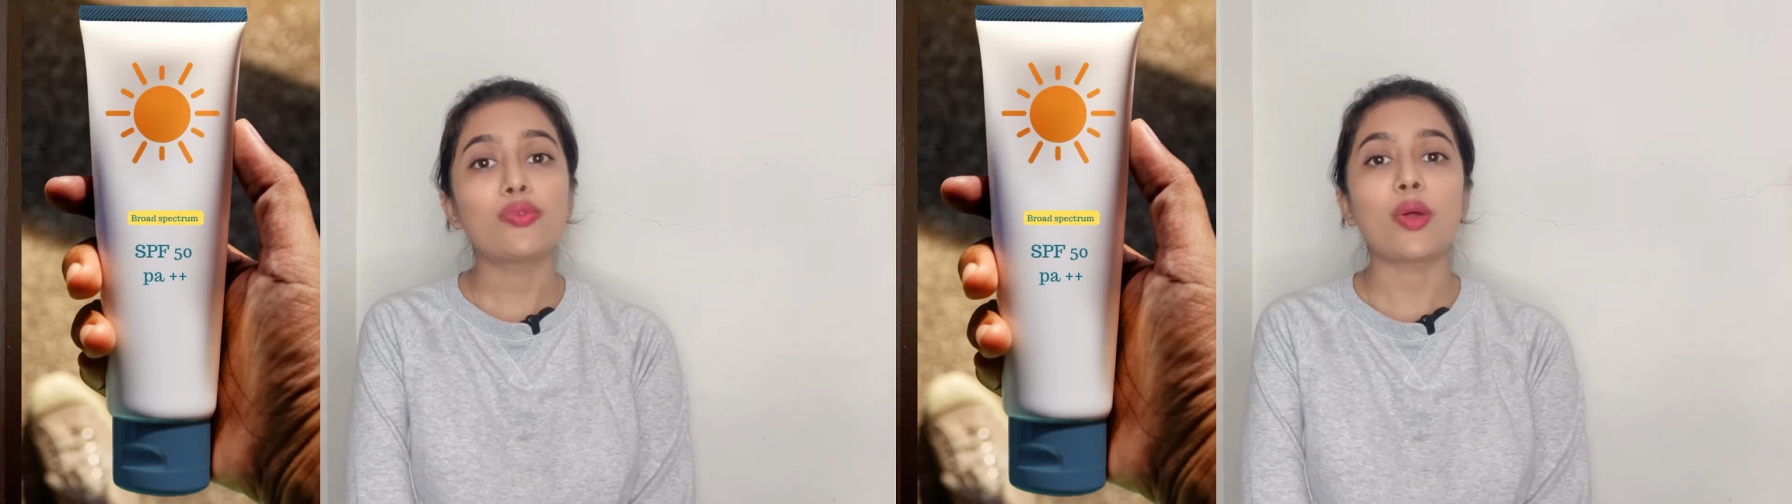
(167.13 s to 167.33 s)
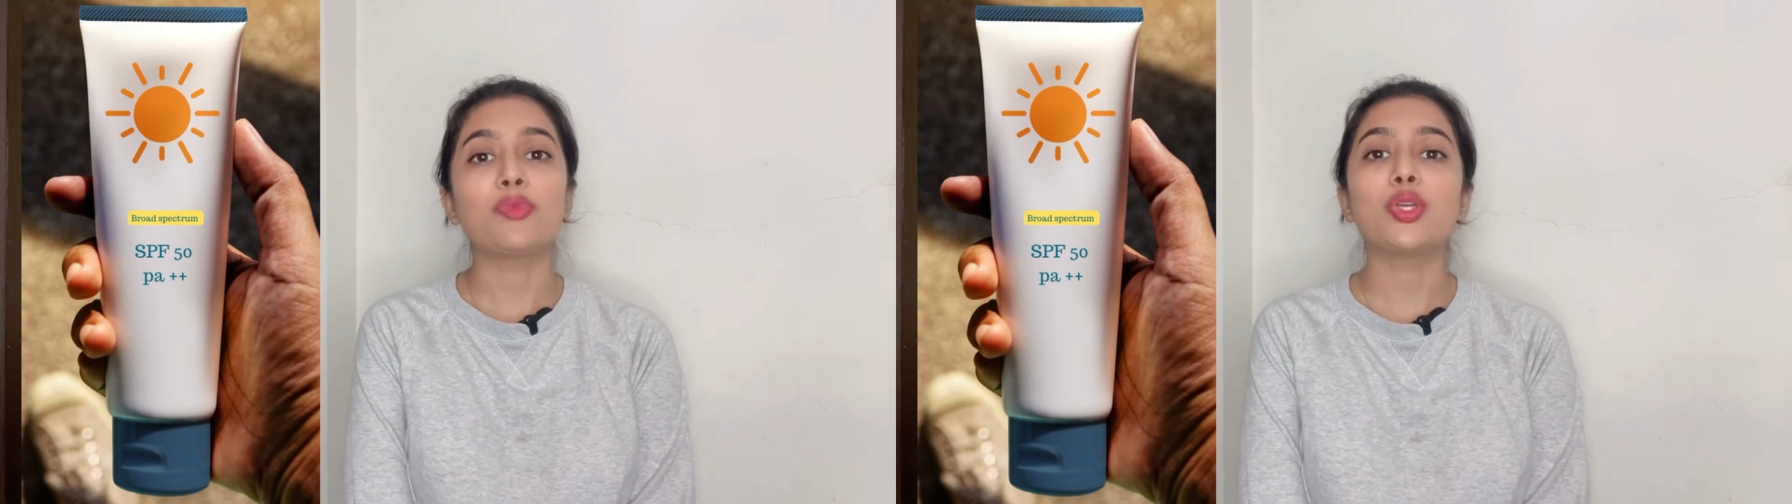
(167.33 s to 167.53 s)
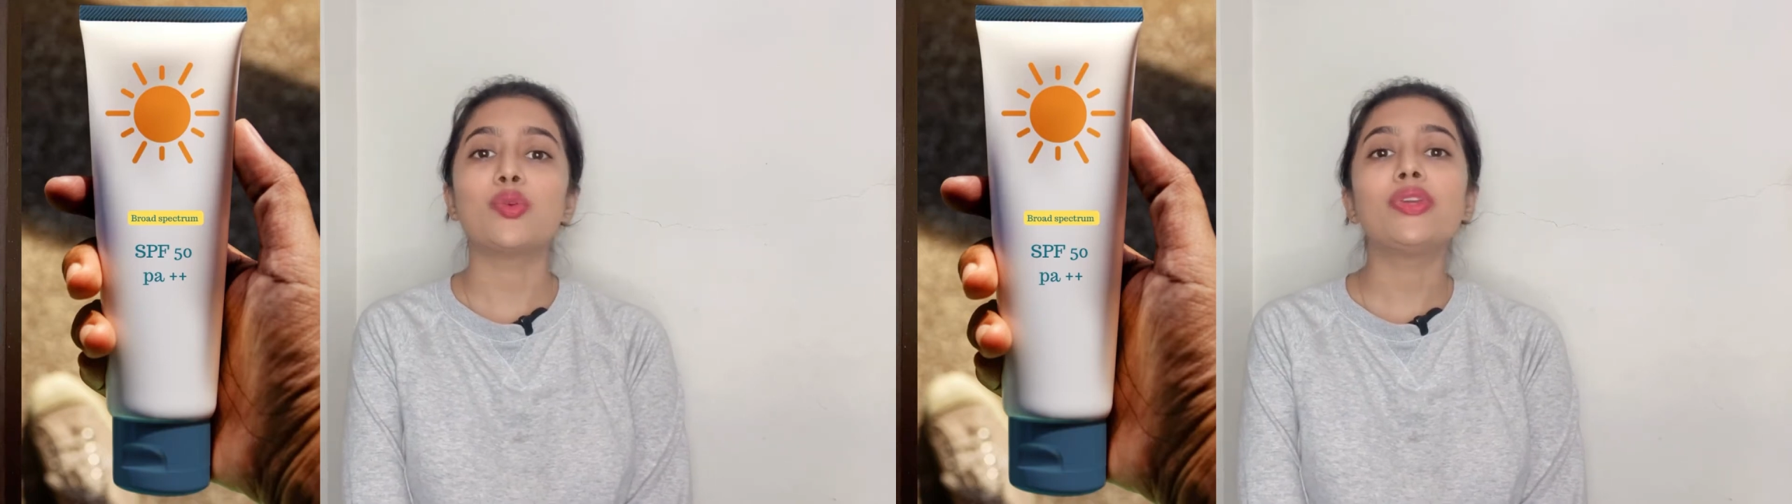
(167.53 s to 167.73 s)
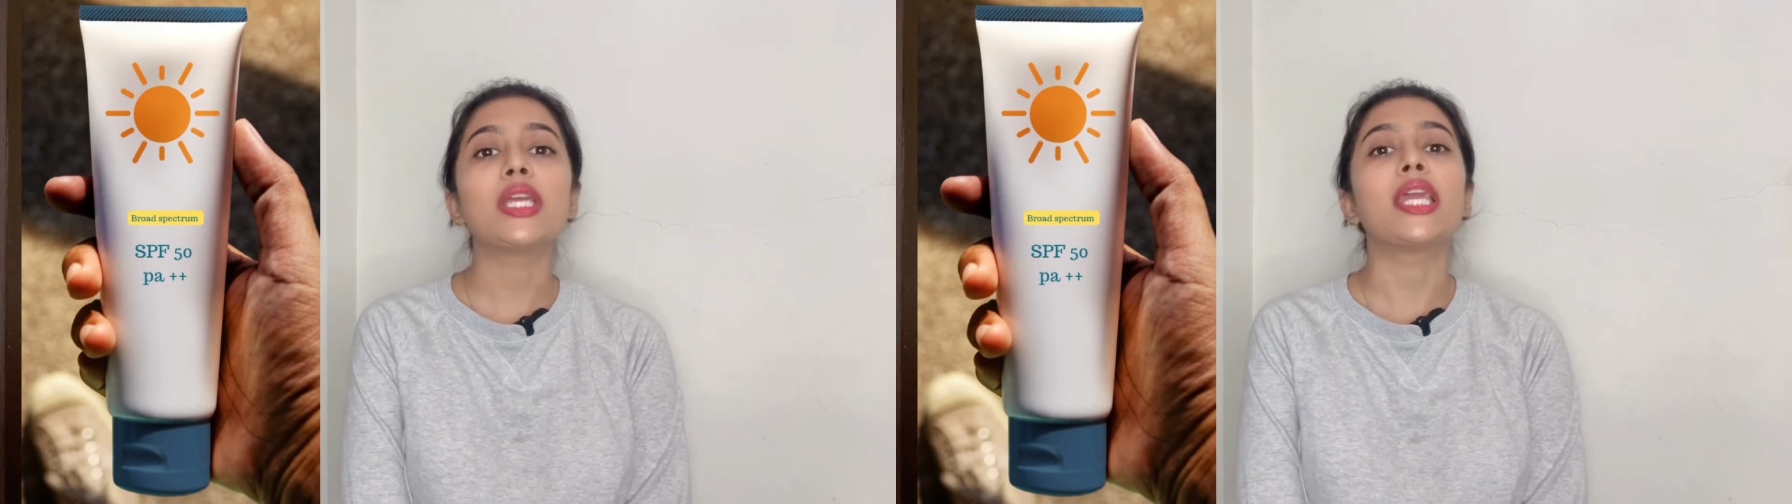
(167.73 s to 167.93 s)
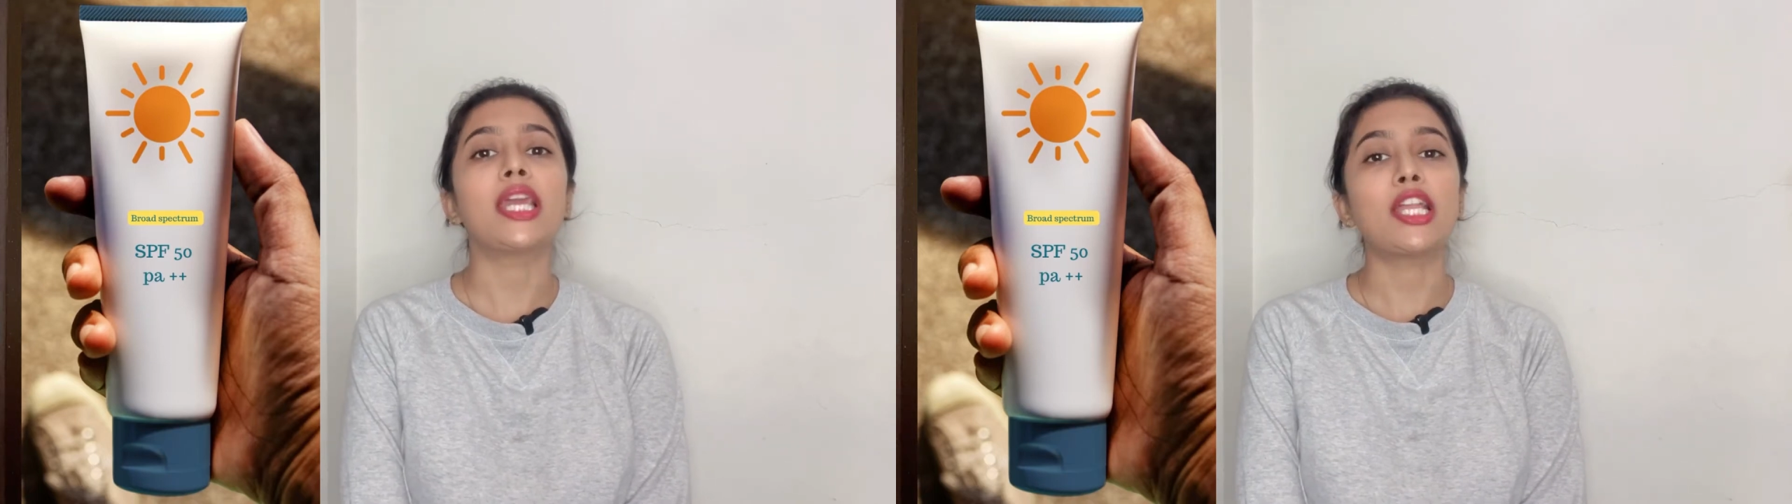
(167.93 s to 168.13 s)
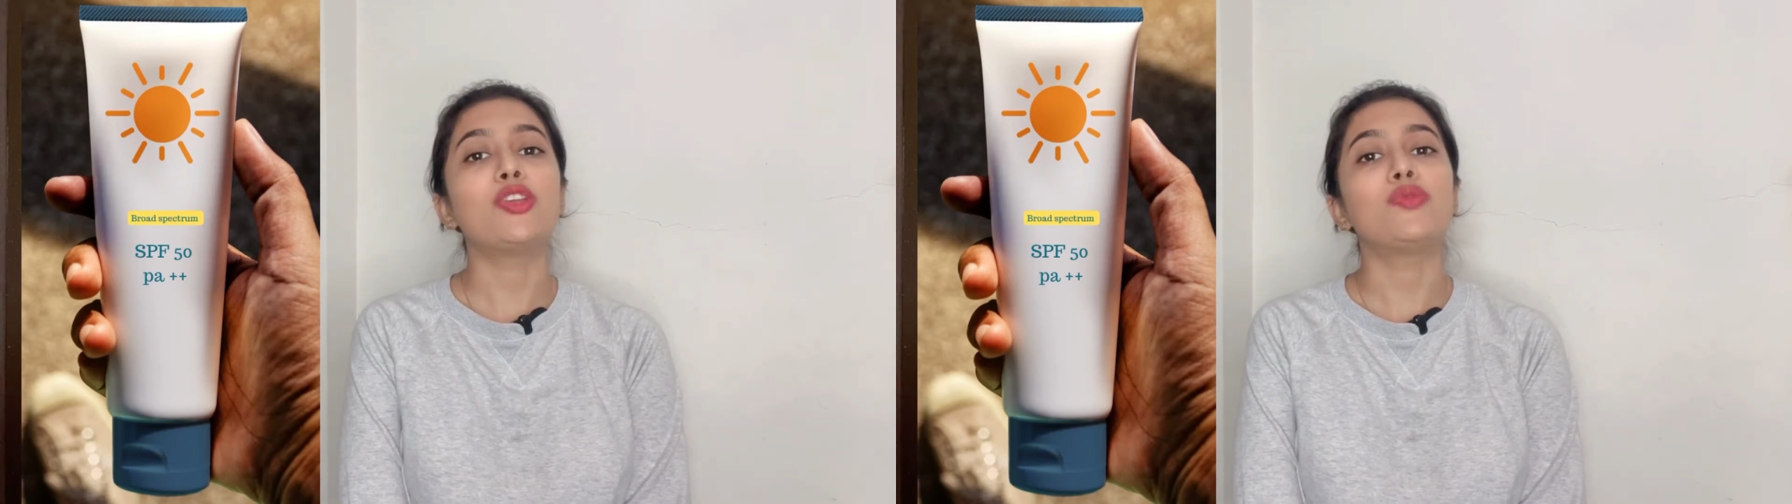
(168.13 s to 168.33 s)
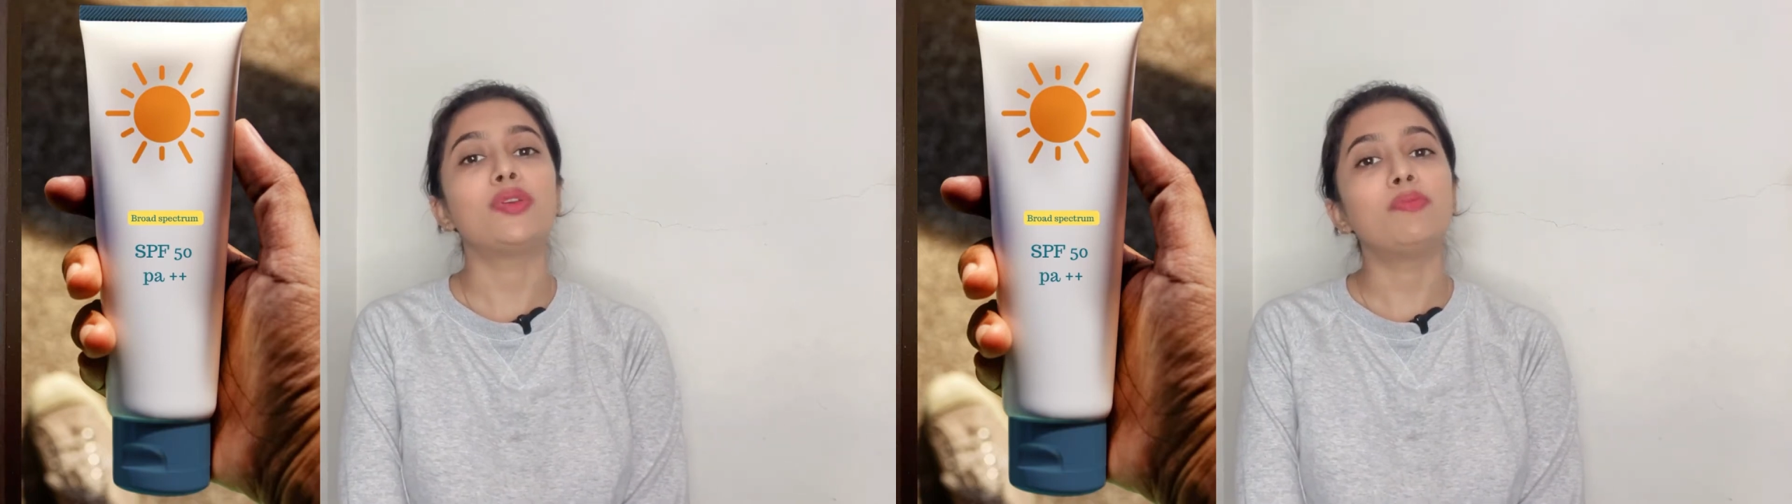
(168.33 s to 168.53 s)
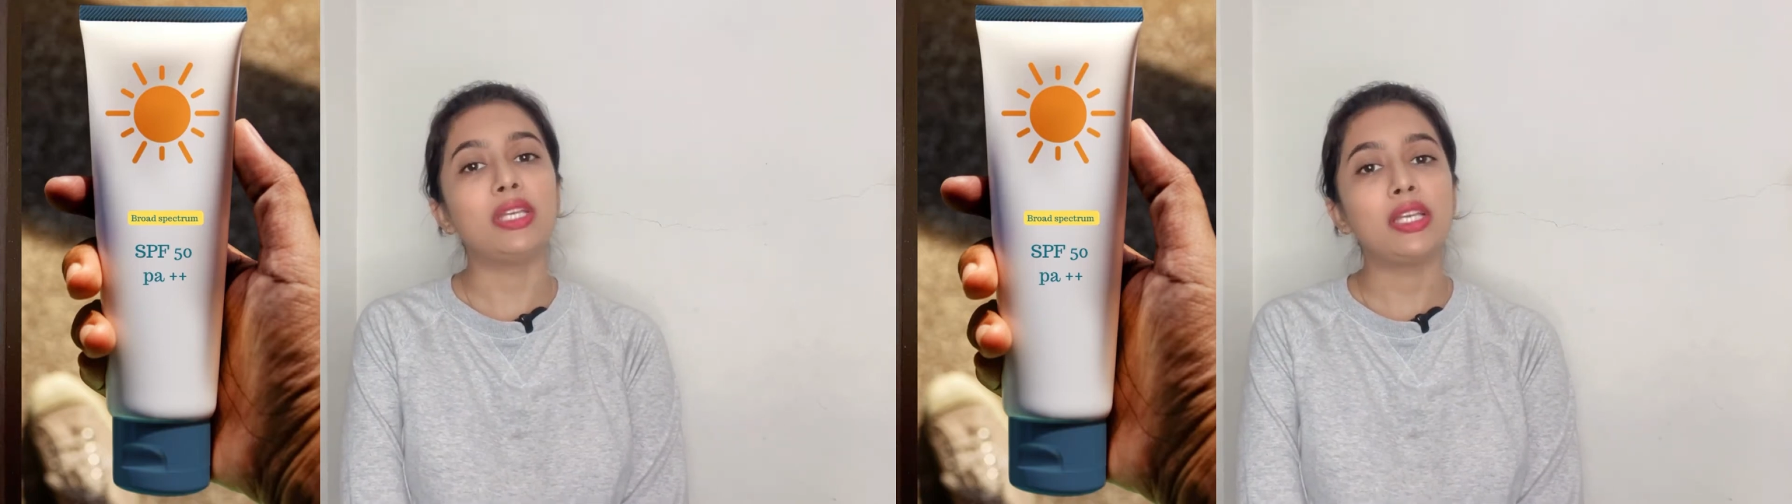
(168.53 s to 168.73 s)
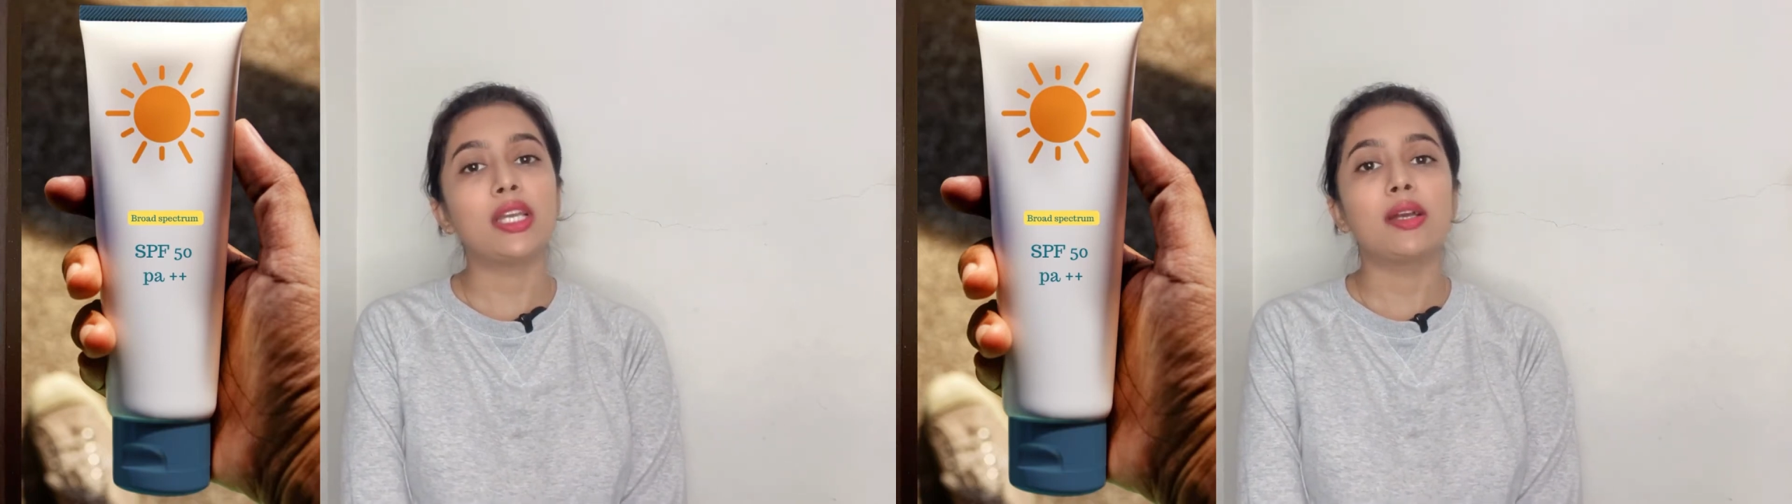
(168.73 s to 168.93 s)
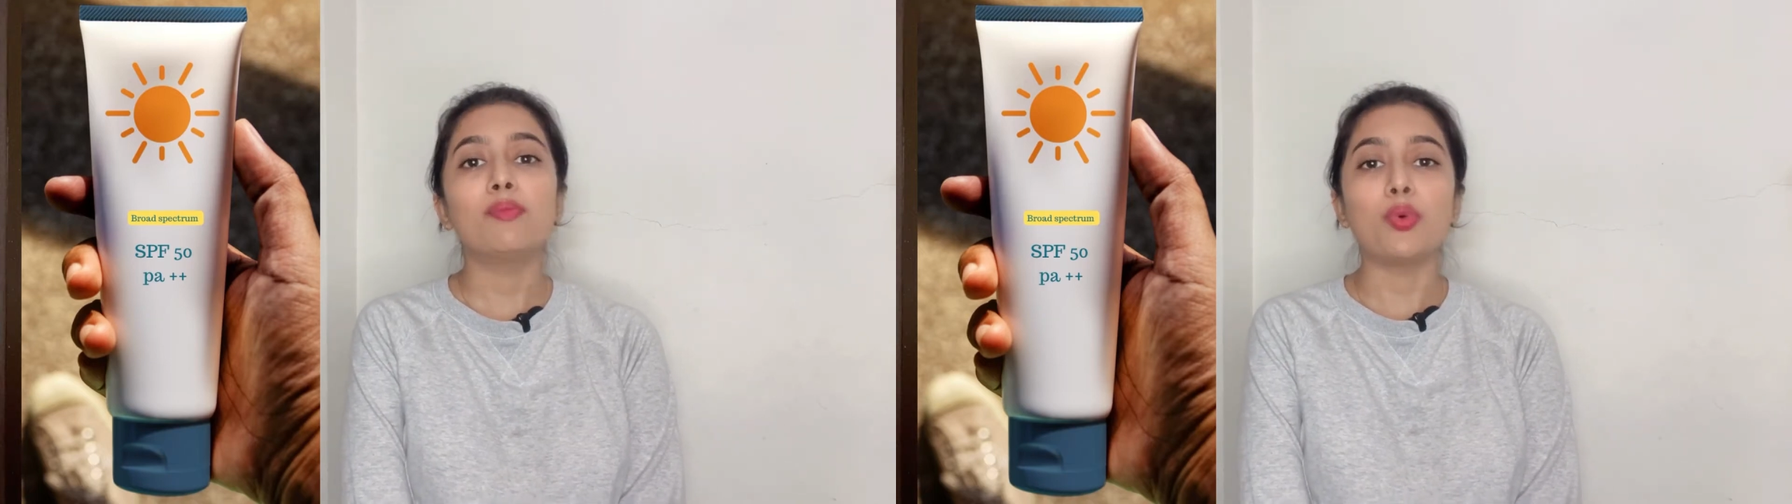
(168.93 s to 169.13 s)
from the UVA and UVB
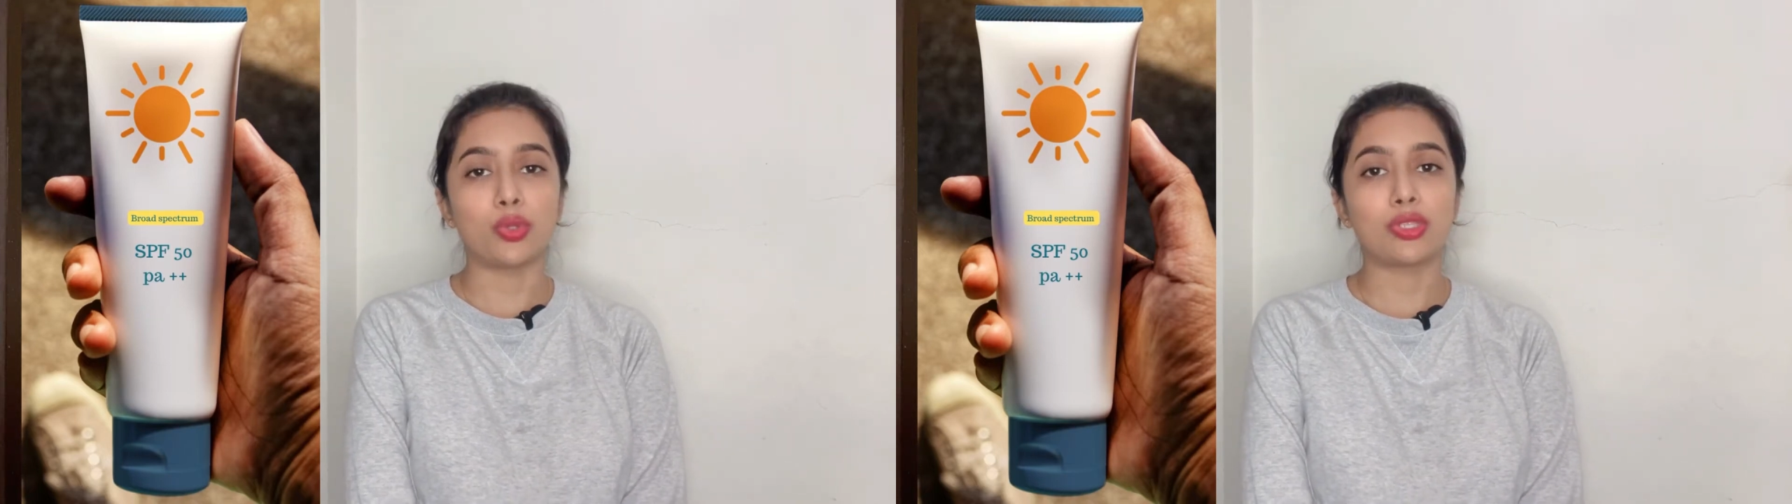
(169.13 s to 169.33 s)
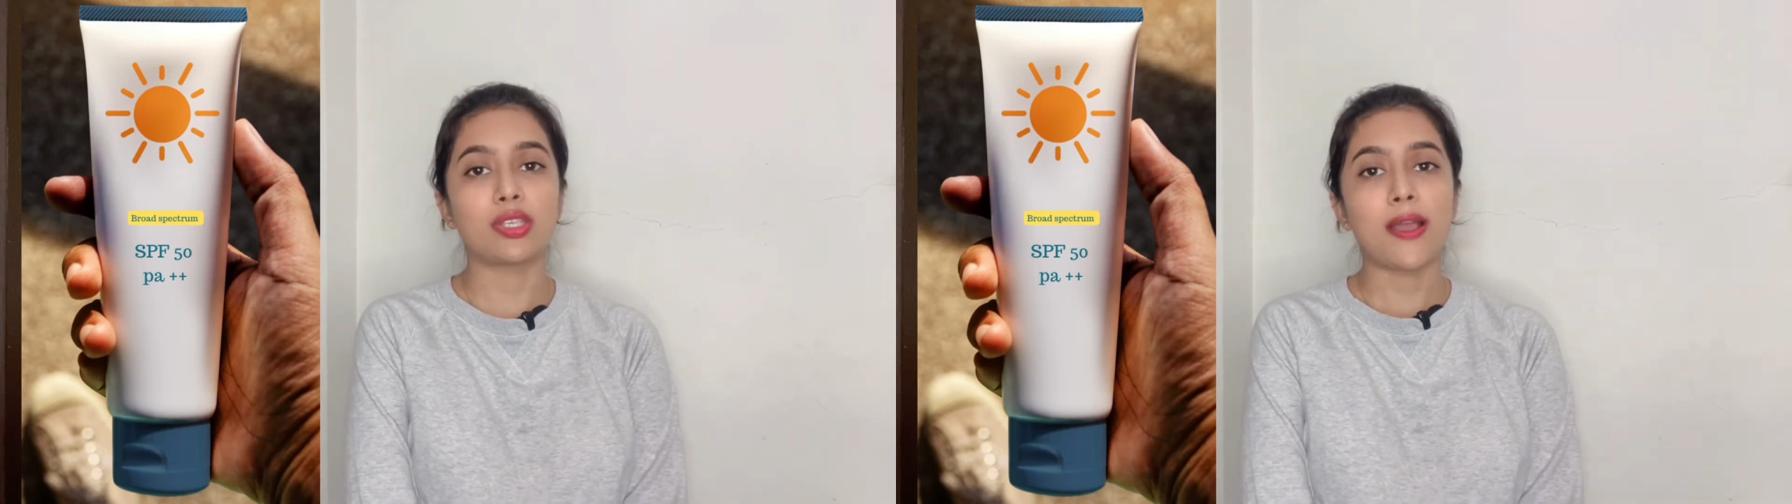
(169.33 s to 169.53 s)
both.